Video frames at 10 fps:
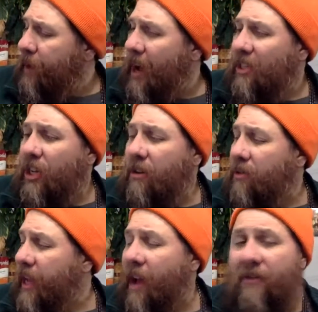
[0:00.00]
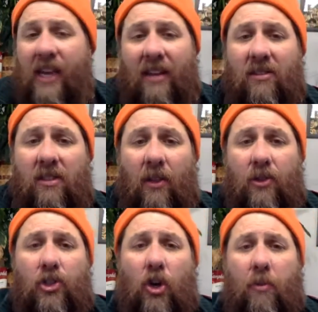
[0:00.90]
I generally have guests on
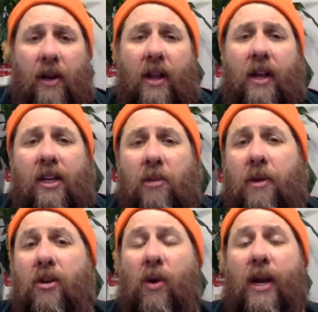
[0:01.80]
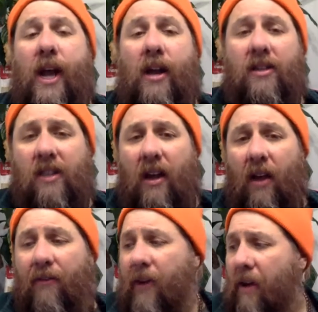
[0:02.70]
the show, but to be quite honest,
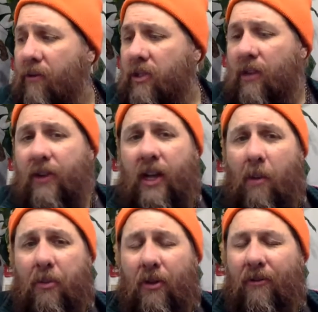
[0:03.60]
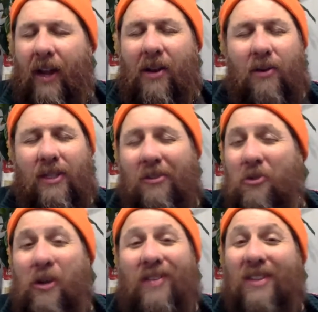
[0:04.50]
I've received a couple of, I know it sounds
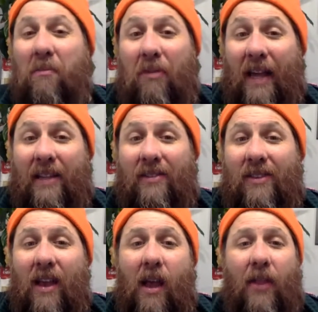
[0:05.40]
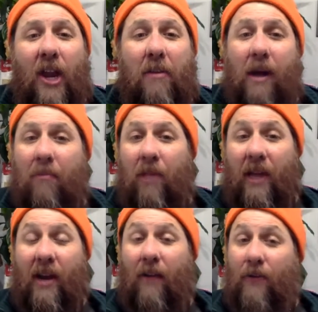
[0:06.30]
crazy, complaints that I'm not playing
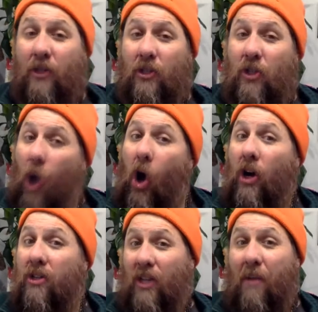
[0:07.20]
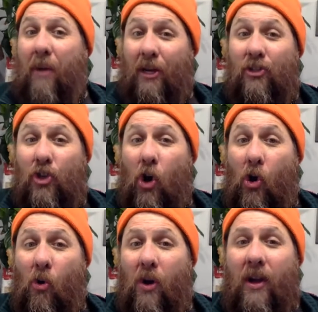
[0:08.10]
enough songs on my
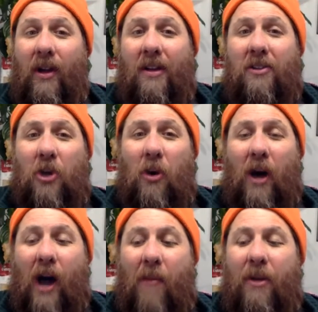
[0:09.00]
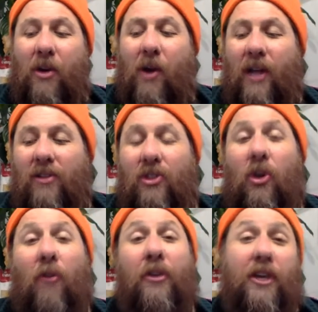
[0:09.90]
show. So I'm going to go ahead and
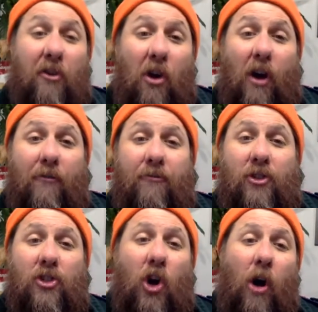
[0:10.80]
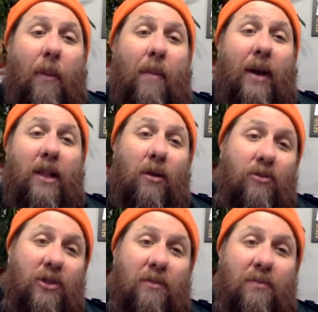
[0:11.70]
start the year off just all by my
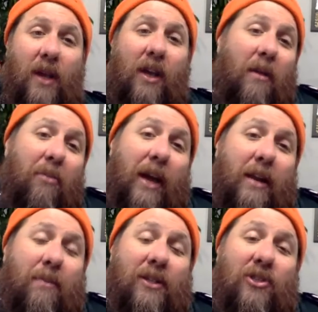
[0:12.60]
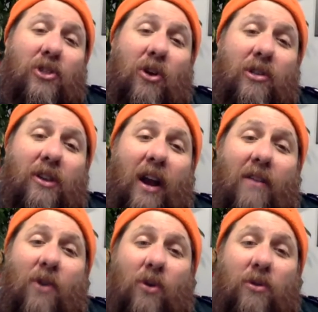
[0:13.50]
lonesome, playing a bunch of songs that I
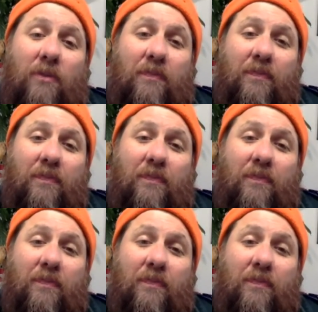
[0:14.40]
wrote,